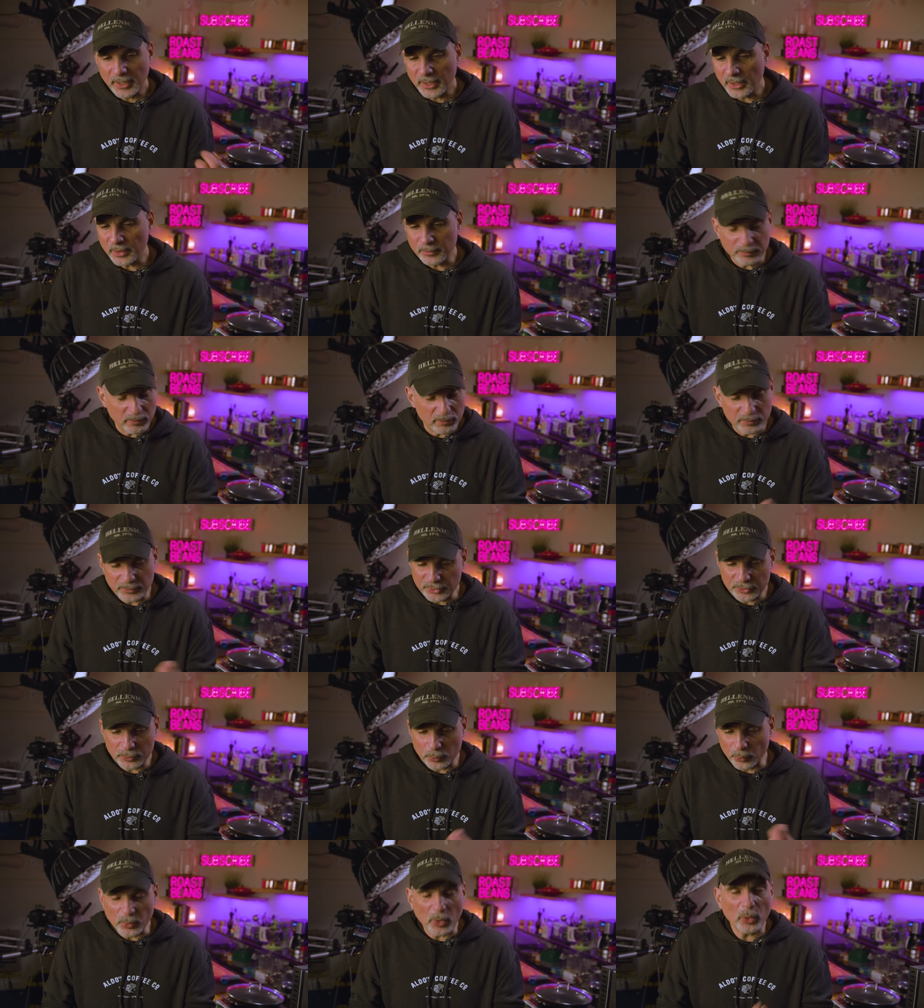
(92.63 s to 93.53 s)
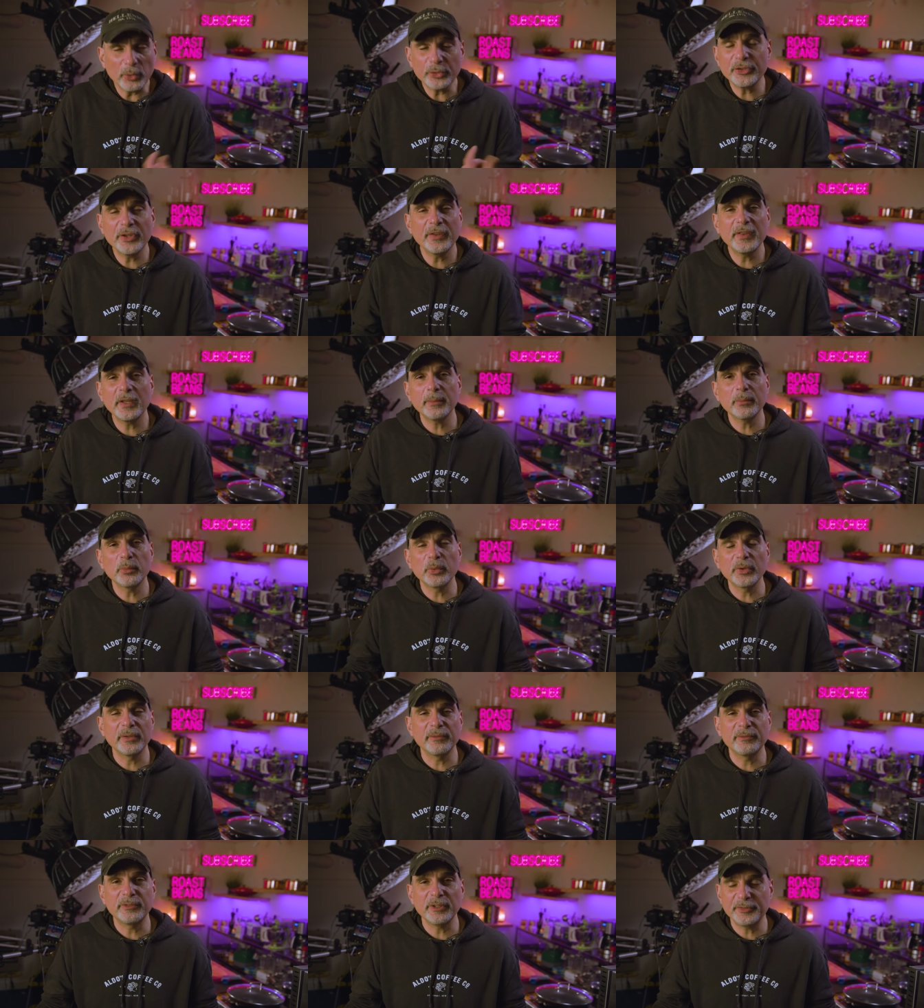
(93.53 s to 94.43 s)
it roasted them
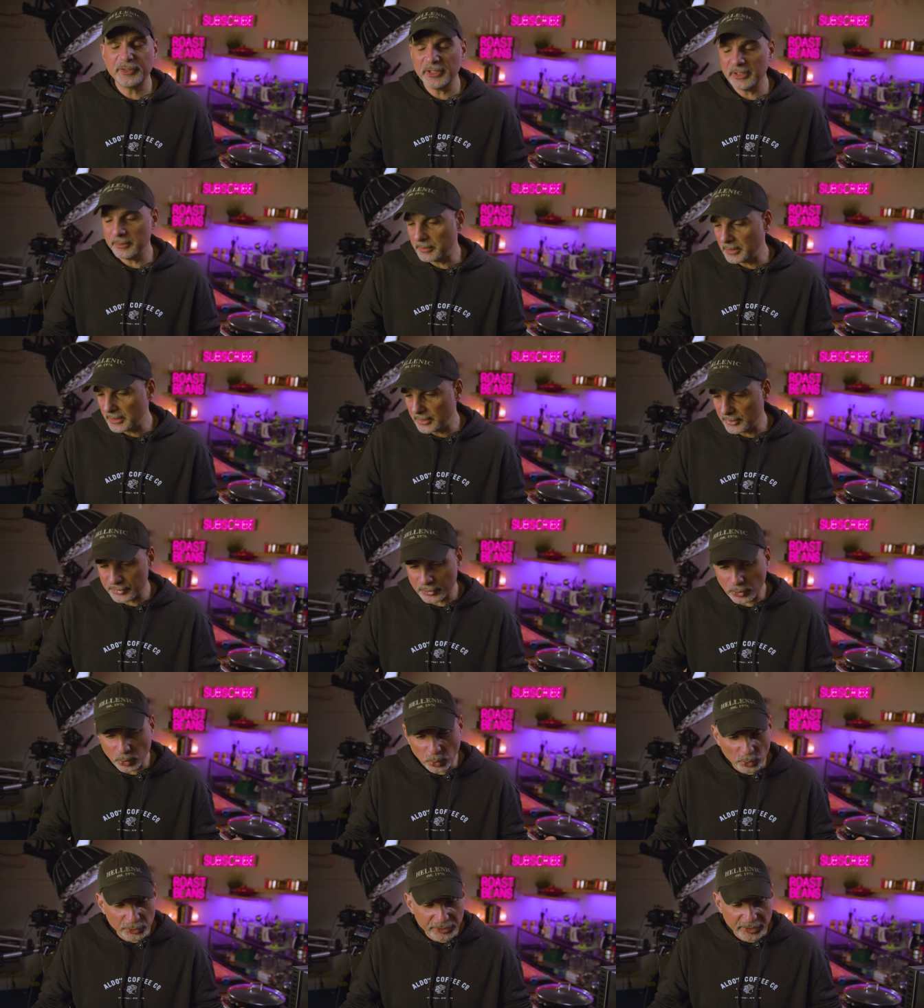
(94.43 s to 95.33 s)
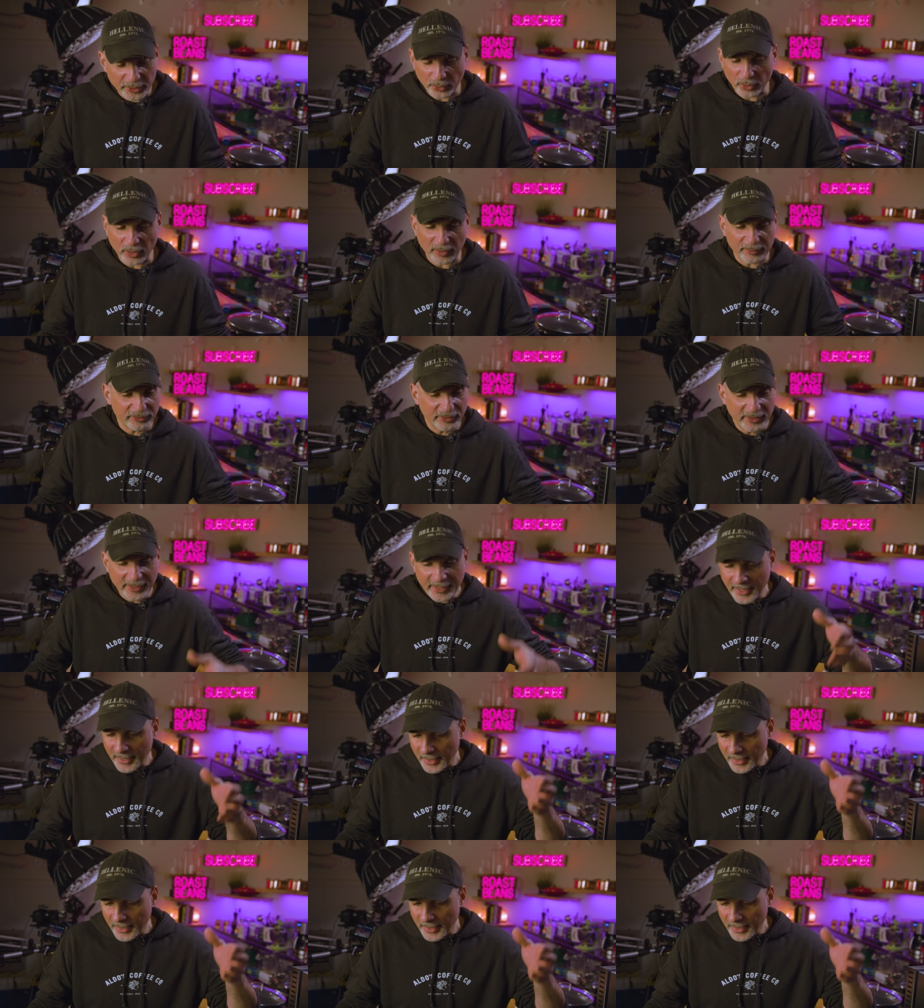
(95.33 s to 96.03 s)
within 15 minutes, cooled it off,